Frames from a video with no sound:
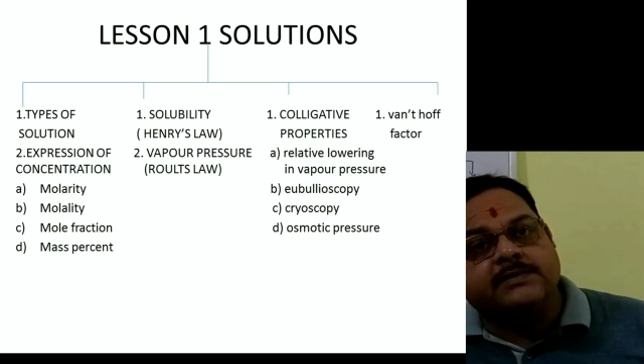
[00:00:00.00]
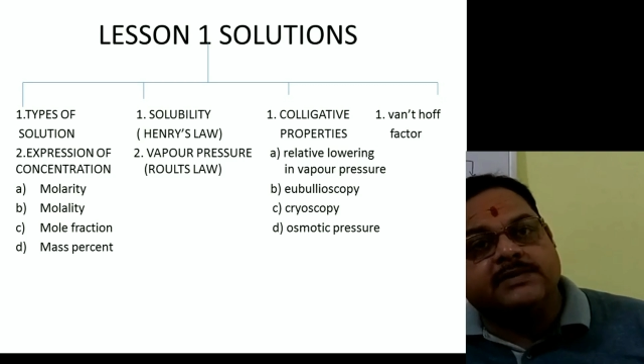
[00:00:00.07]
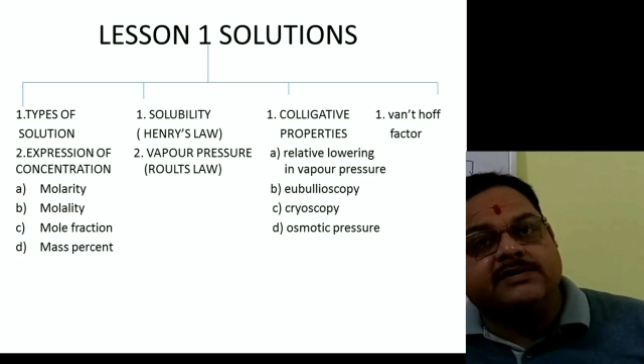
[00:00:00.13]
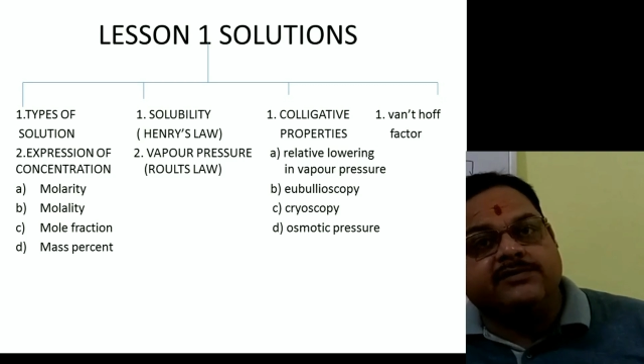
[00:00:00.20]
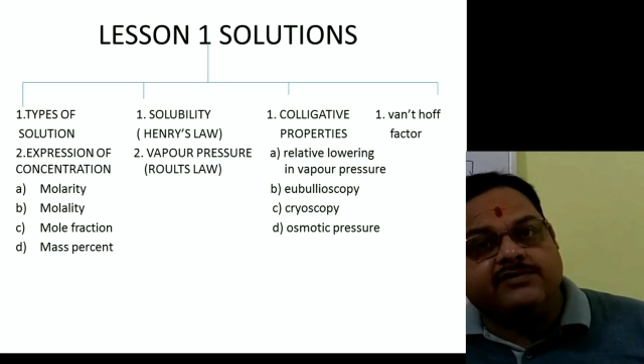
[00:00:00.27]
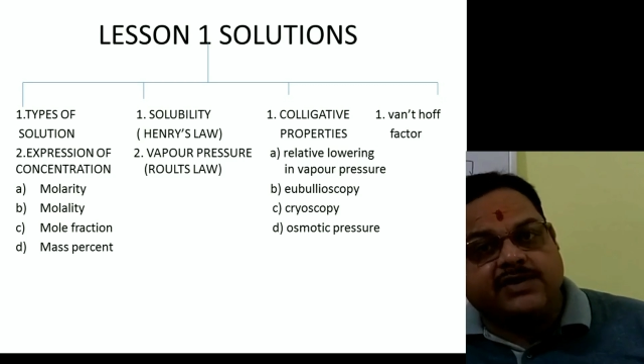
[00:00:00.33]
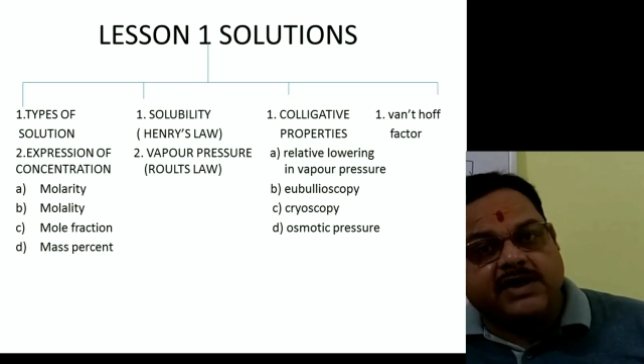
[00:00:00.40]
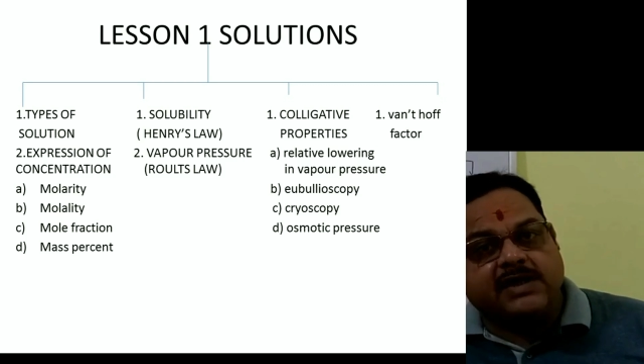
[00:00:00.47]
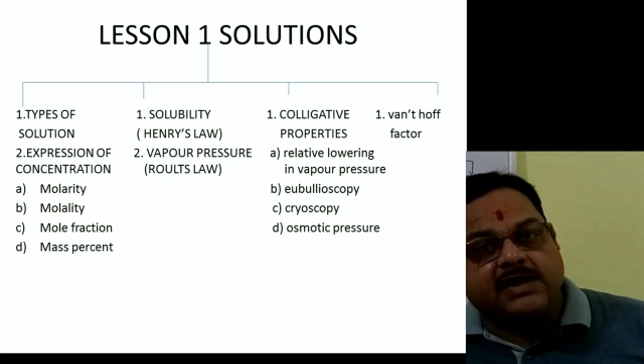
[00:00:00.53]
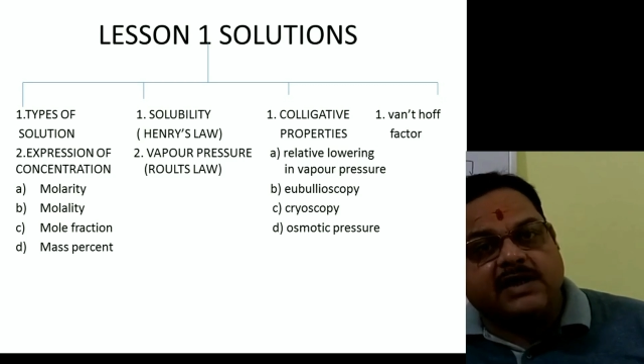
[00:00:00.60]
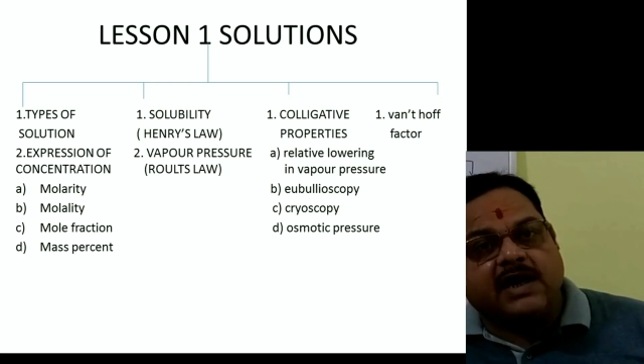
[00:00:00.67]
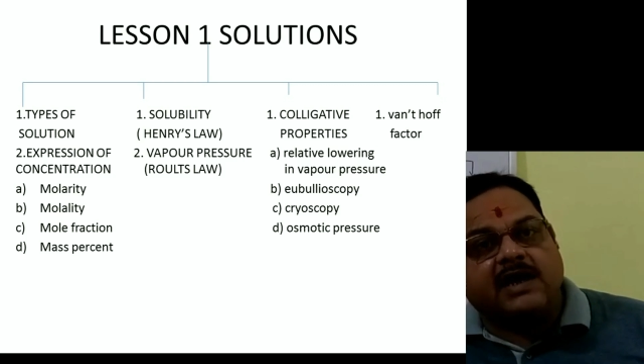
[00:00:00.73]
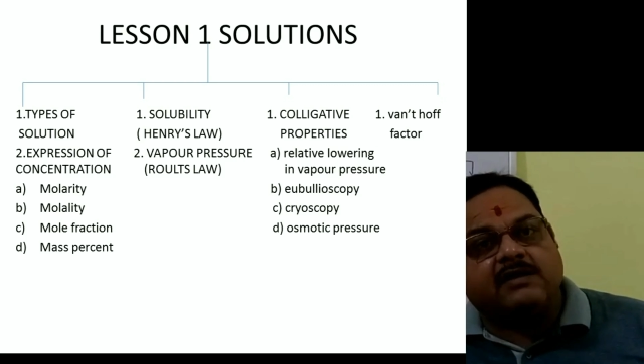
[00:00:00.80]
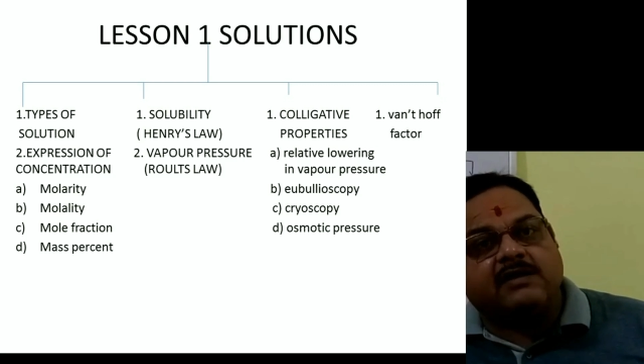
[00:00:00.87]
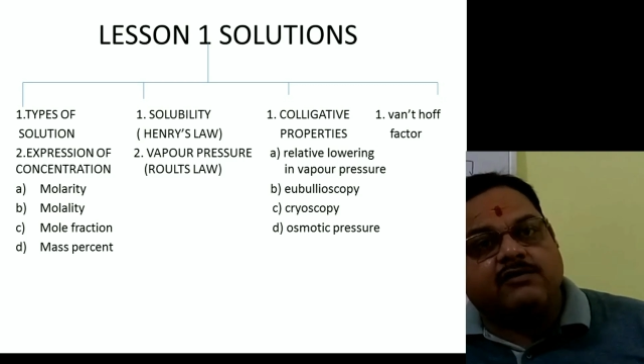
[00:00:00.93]
There
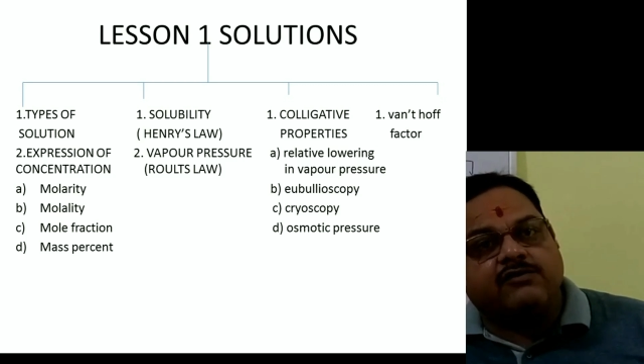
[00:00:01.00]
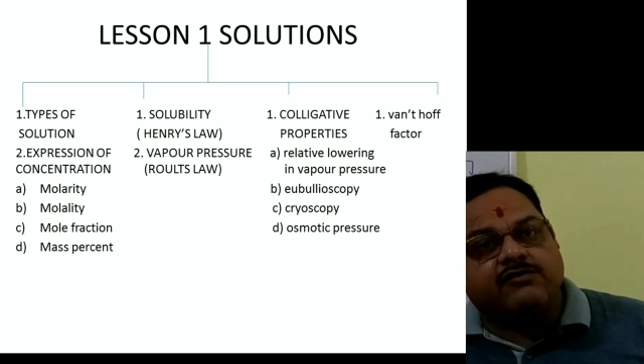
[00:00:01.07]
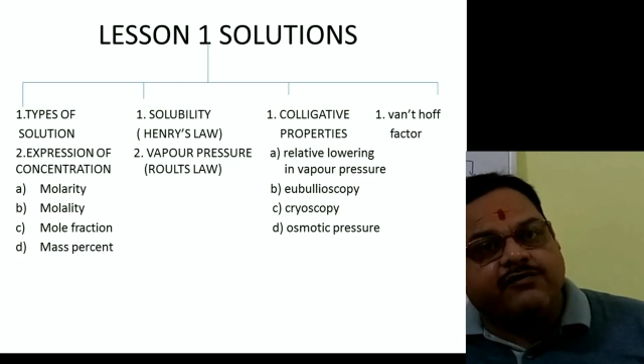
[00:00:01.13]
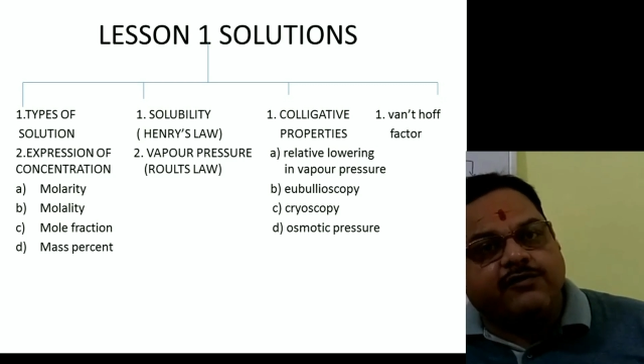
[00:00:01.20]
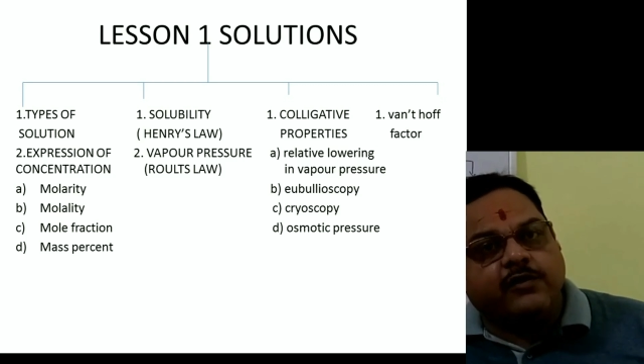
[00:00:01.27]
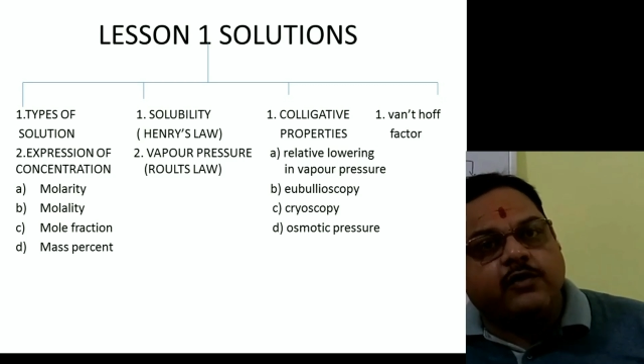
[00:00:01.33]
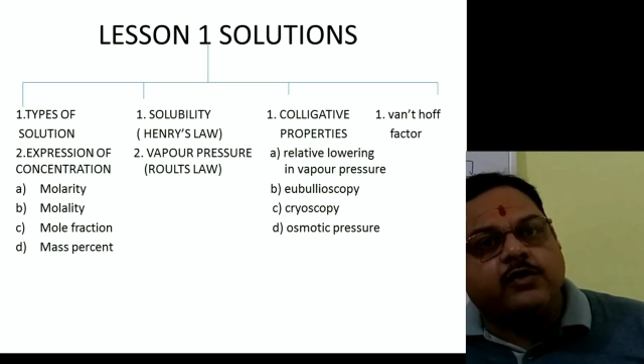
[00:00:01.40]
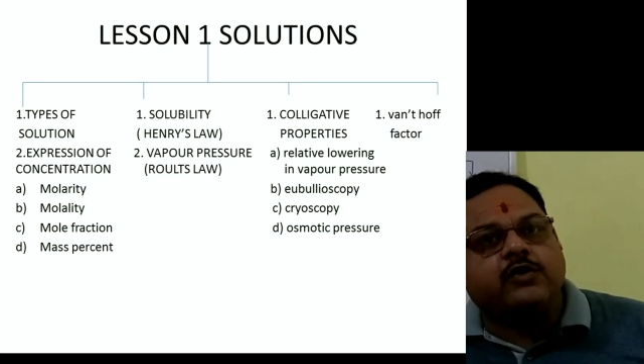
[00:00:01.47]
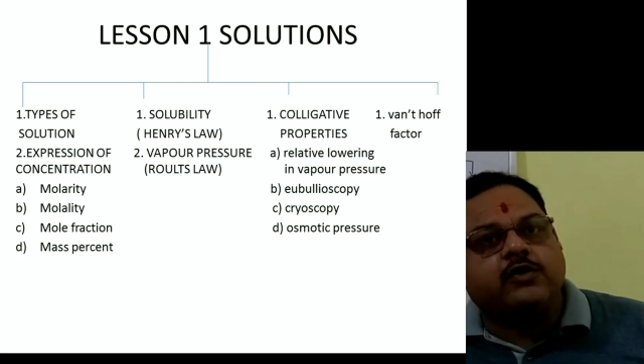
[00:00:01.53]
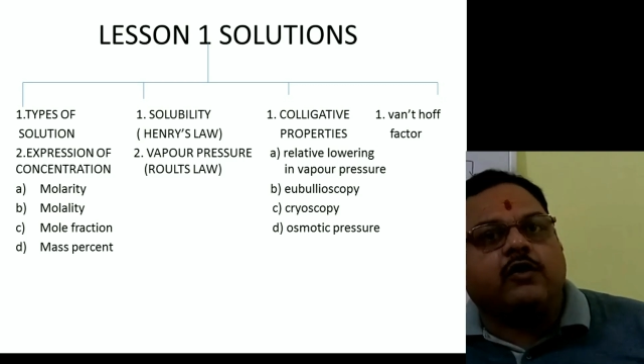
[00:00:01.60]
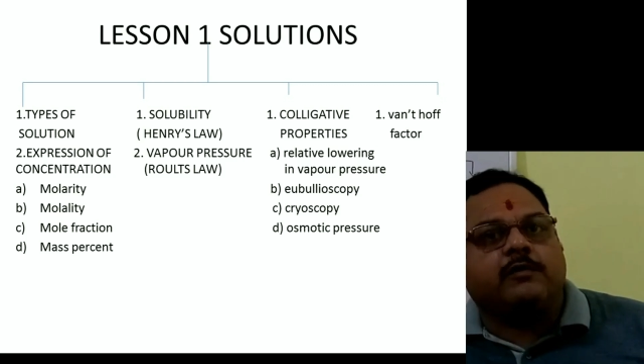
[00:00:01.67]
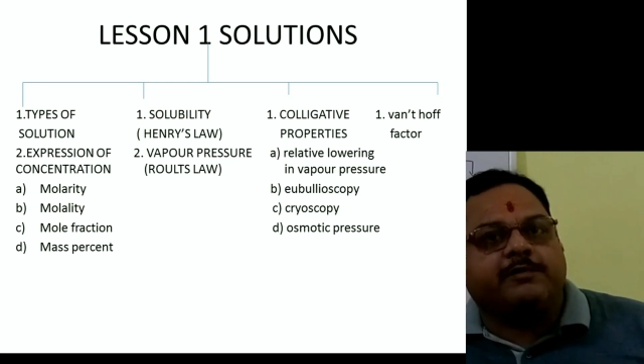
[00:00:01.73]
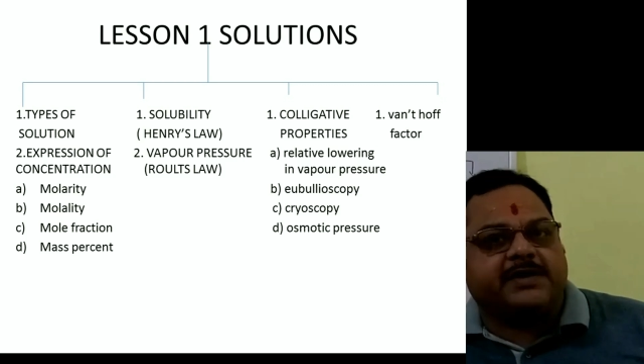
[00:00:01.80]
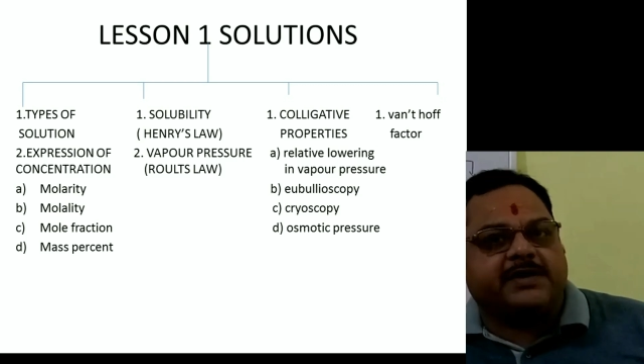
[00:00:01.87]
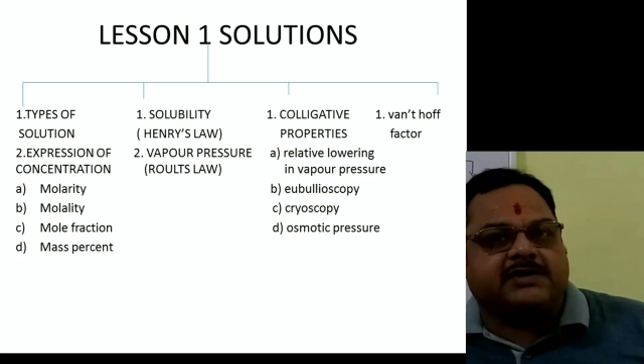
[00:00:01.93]
are 4
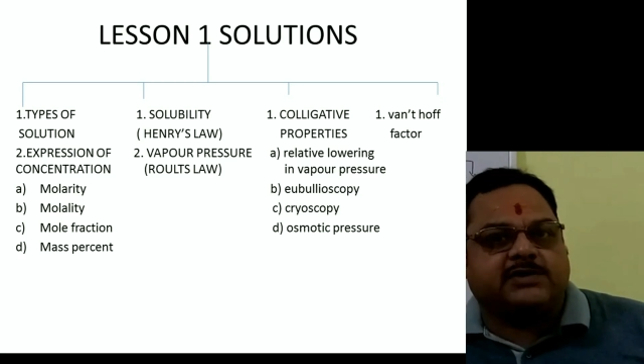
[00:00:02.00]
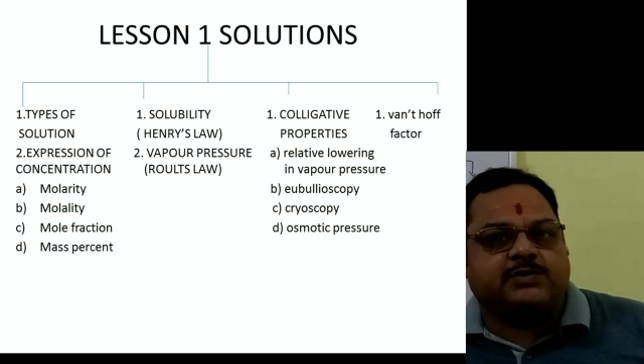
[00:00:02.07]
topics